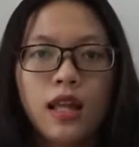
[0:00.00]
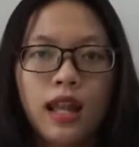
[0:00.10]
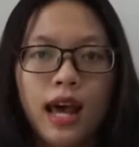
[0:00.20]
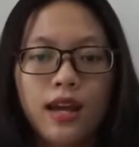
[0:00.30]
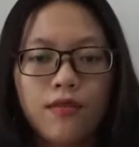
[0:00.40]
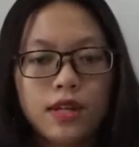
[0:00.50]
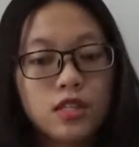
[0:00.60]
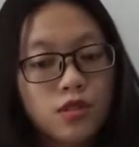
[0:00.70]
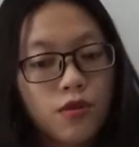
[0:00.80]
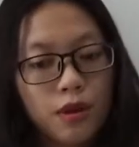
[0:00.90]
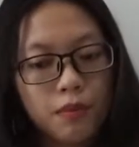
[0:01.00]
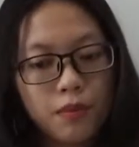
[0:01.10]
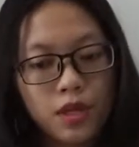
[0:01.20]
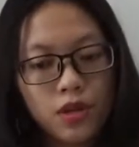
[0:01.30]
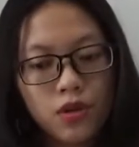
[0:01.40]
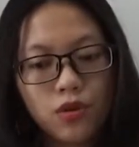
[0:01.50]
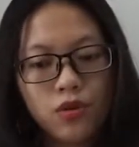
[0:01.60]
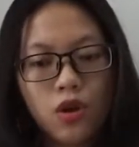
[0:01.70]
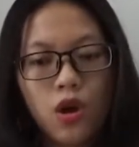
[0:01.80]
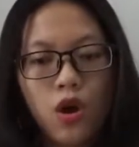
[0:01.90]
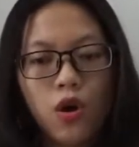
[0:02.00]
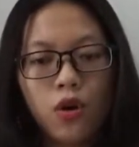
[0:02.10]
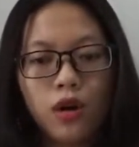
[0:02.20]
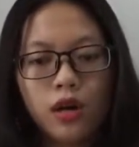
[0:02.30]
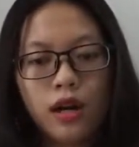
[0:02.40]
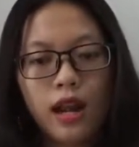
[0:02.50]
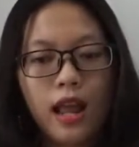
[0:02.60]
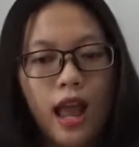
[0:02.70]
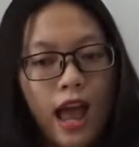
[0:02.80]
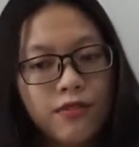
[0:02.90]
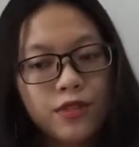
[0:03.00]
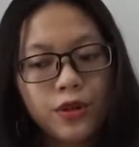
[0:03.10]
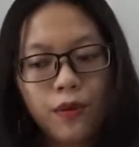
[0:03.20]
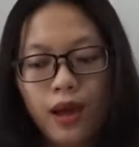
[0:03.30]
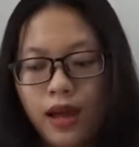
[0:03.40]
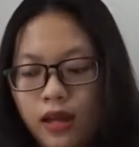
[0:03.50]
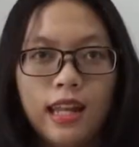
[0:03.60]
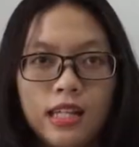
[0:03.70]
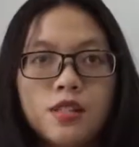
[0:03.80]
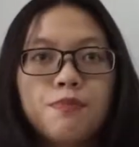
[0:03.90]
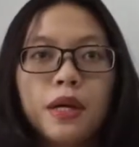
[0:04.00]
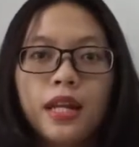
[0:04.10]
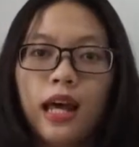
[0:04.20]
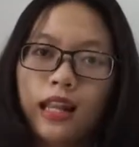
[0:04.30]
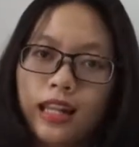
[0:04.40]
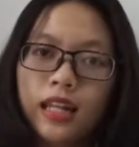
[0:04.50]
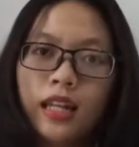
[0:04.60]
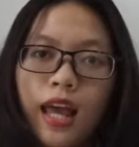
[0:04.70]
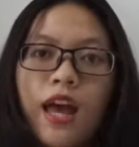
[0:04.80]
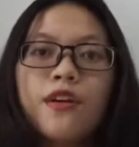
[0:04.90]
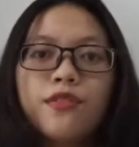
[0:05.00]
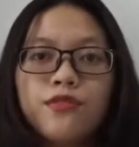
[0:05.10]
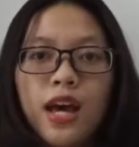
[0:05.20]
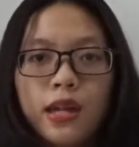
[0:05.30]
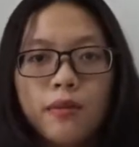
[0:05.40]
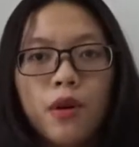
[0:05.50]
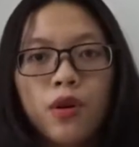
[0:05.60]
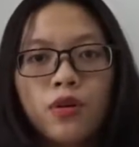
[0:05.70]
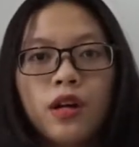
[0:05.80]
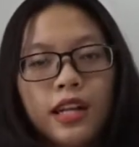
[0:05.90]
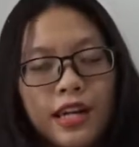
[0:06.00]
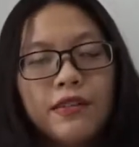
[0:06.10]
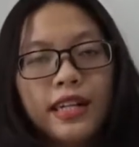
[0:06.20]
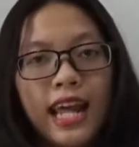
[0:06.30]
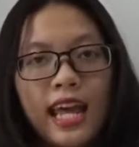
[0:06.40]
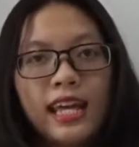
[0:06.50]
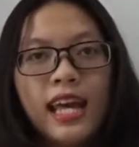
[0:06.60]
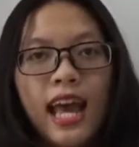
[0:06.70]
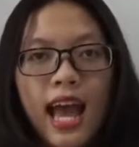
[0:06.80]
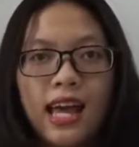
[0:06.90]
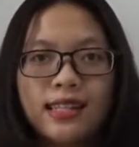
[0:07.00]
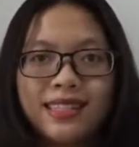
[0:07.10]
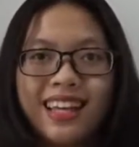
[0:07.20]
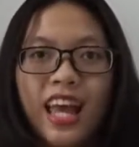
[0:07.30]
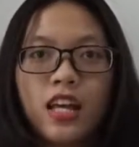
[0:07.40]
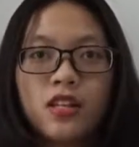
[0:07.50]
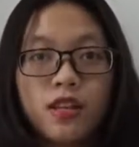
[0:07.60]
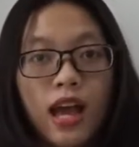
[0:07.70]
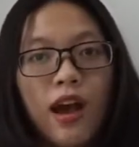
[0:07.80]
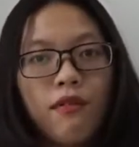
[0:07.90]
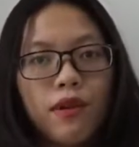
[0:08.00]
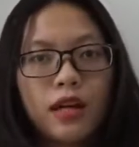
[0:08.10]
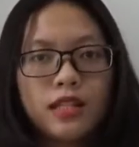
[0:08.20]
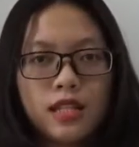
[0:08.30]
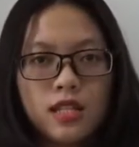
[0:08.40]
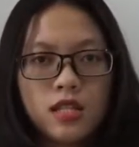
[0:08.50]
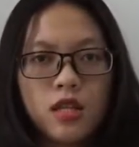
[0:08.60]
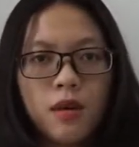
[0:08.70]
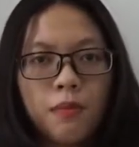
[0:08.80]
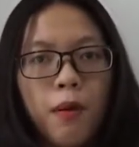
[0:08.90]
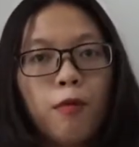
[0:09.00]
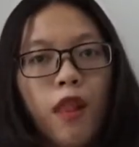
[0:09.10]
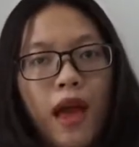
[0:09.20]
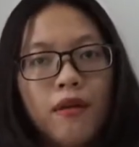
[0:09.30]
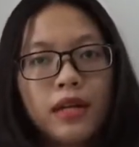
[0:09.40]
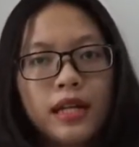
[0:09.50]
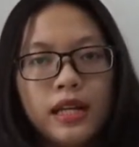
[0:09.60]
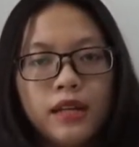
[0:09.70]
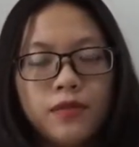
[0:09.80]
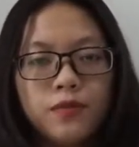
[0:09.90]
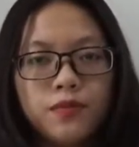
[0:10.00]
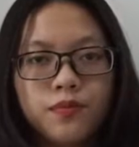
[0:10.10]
like restaurant deal or everywhere. Last but not least, Venmo nowadays has a skyrocketed popularity.